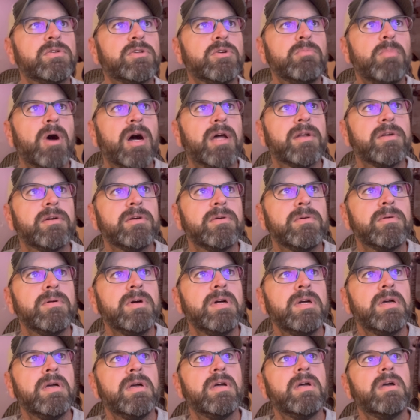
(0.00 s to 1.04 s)
Cubano,
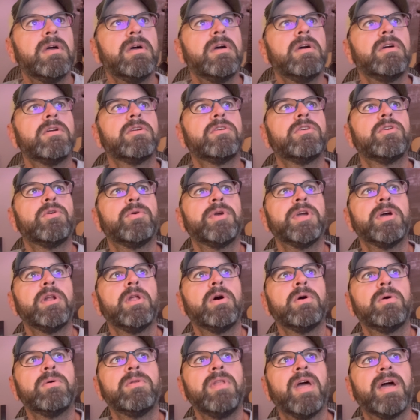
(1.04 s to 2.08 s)

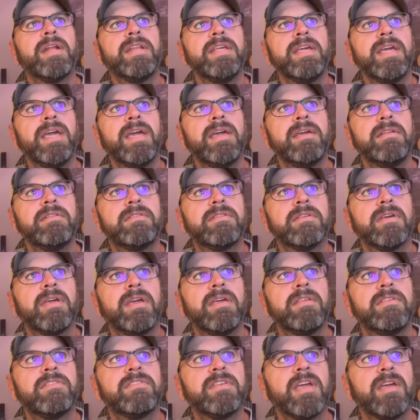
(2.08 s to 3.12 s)
Criollo 98,
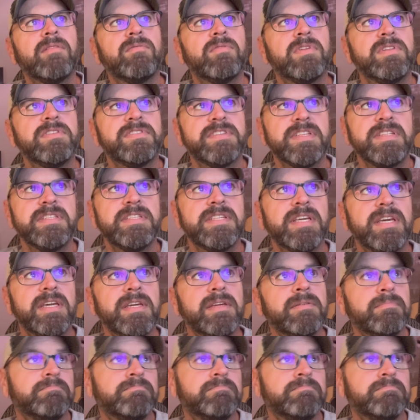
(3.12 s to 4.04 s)
San Vicente.